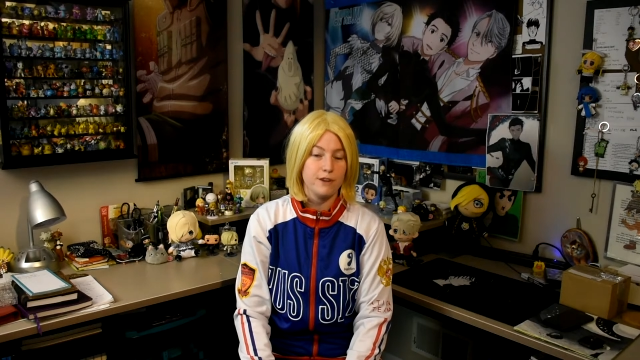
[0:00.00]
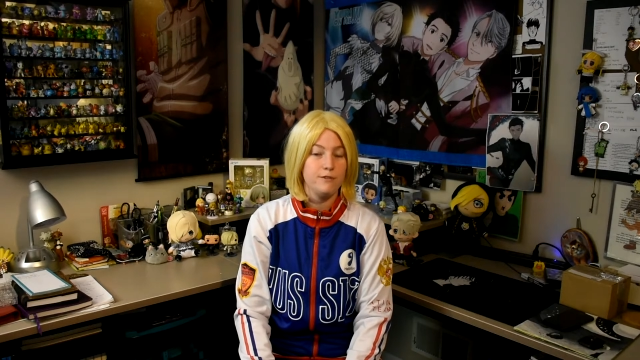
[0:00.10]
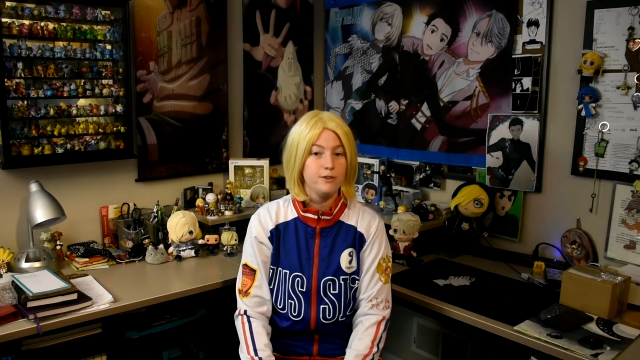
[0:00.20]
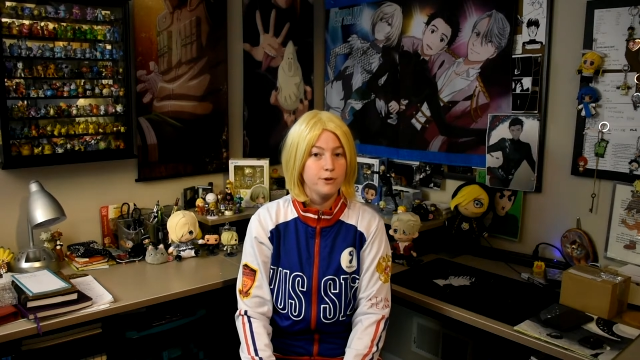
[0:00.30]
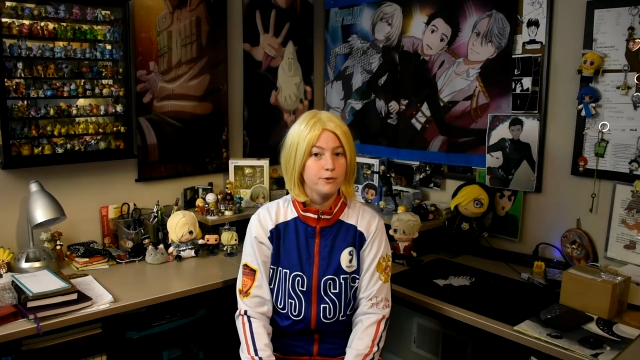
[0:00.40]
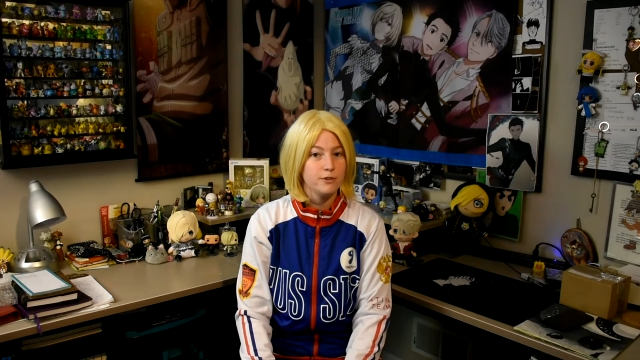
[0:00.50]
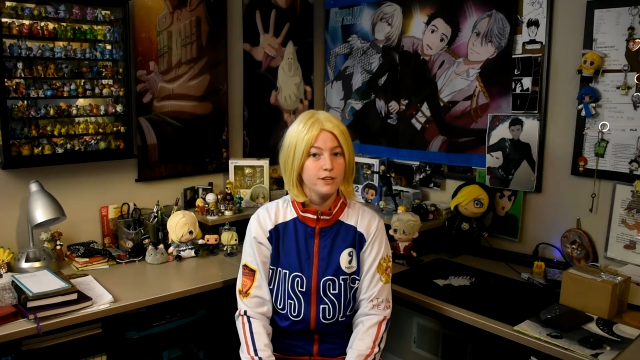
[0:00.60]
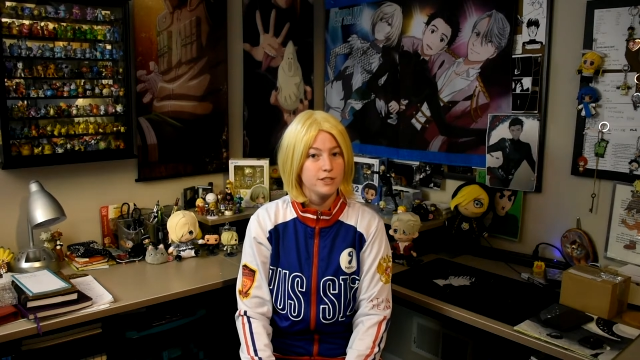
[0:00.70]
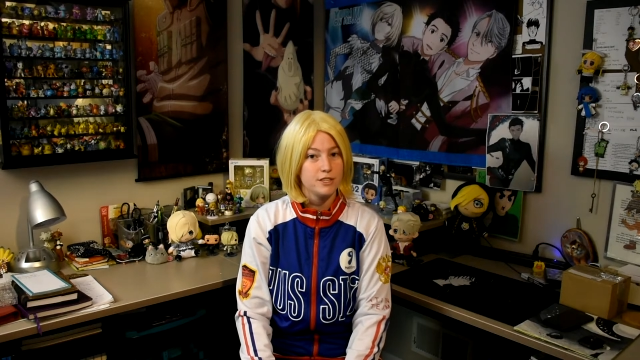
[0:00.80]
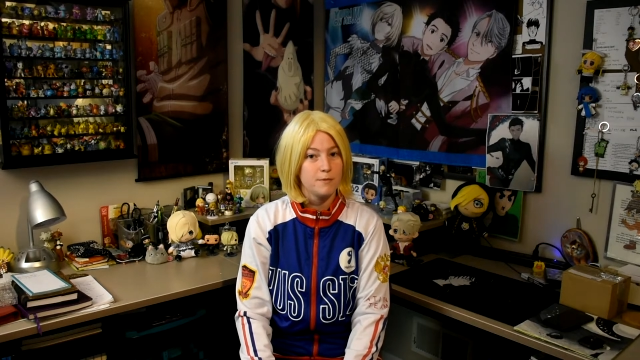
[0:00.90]
and if you don't
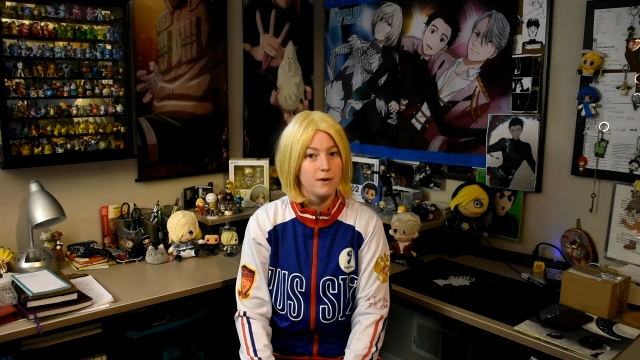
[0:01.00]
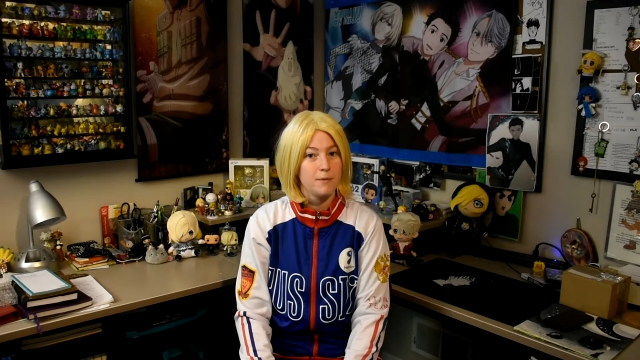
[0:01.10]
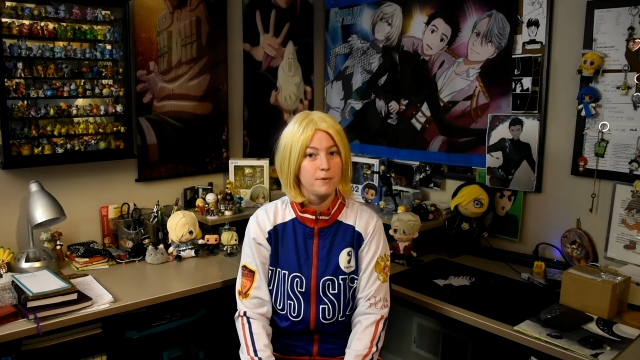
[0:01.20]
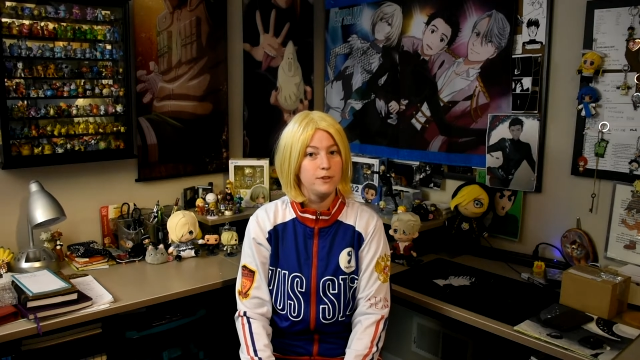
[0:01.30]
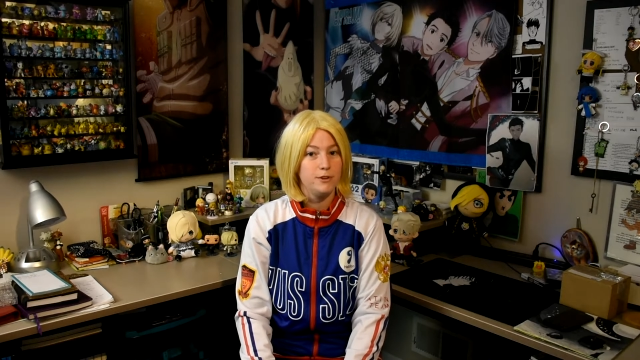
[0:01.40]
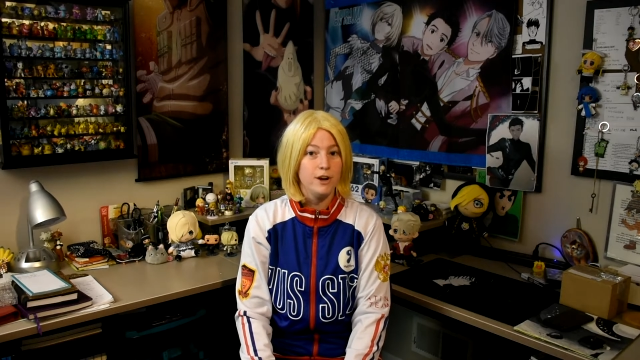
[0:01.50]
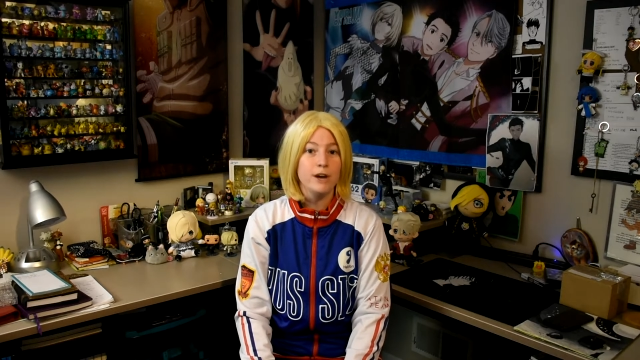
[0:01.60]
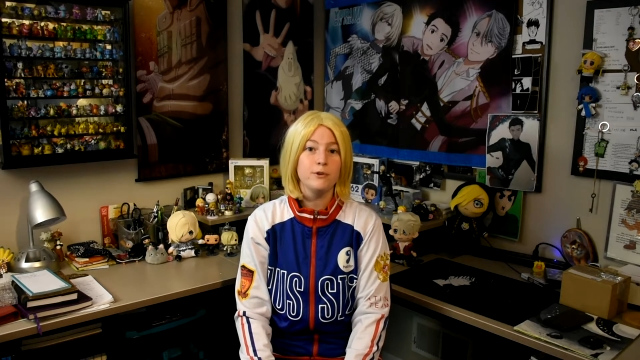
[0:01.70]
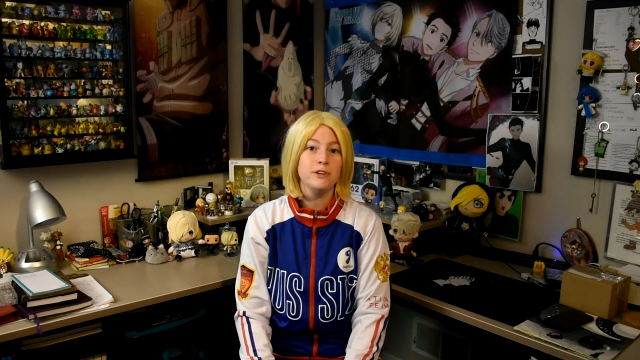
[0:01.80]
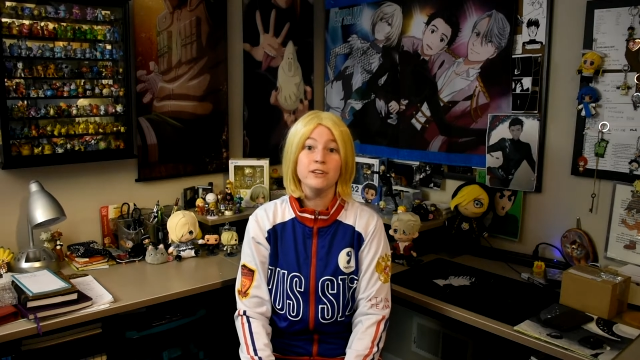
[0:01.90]
lace them up, they're
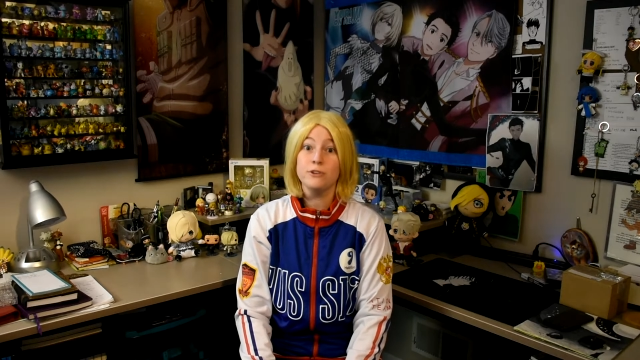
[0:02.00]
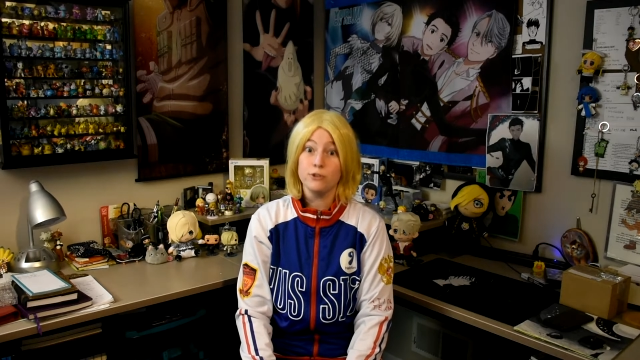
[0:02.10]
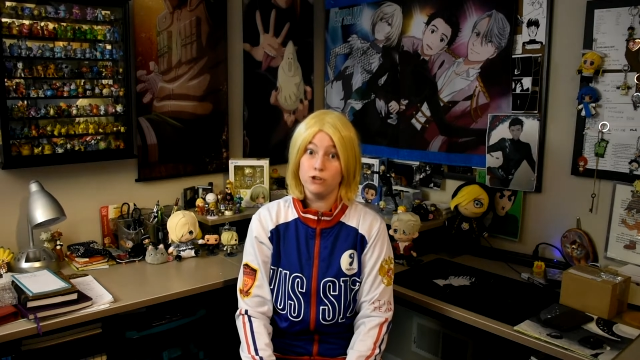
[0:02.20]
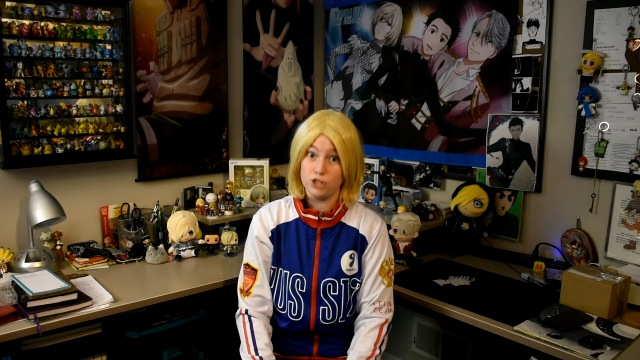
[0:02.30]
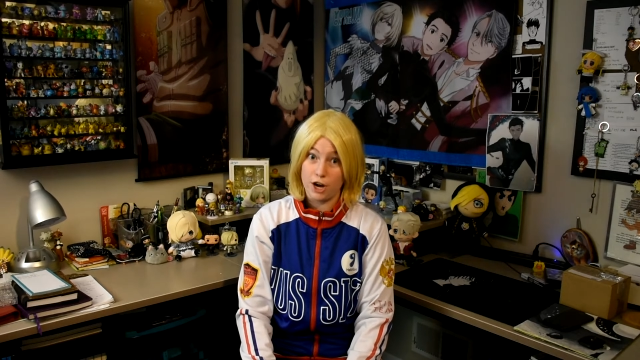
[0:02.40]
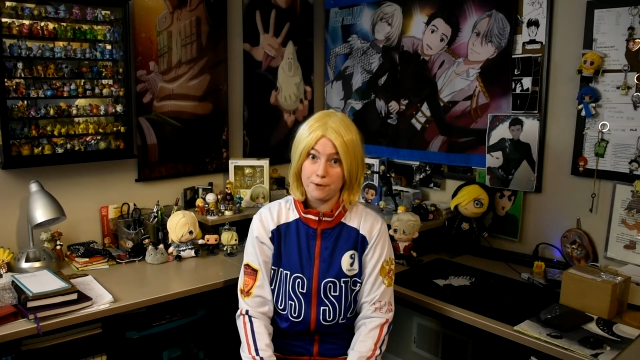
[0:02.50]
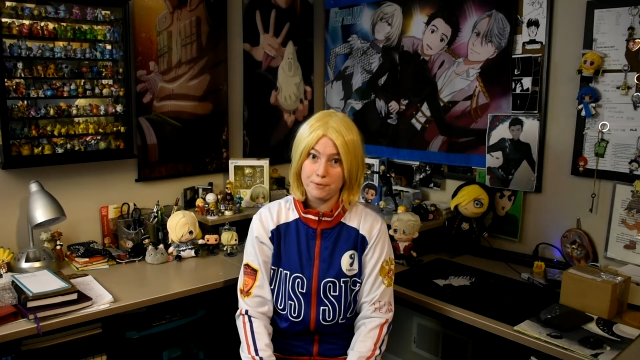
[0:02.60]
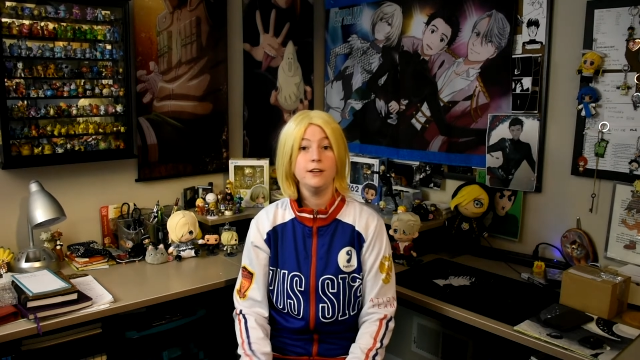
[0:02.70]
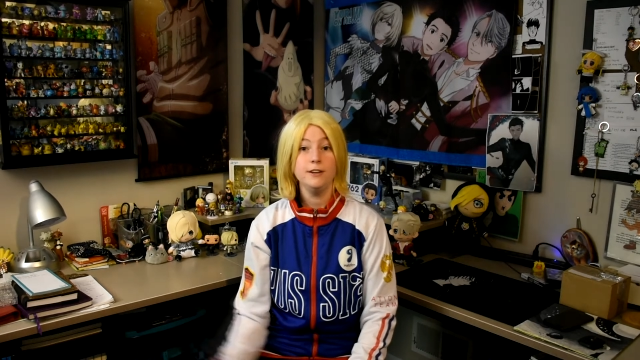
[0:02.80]
not going to do their job.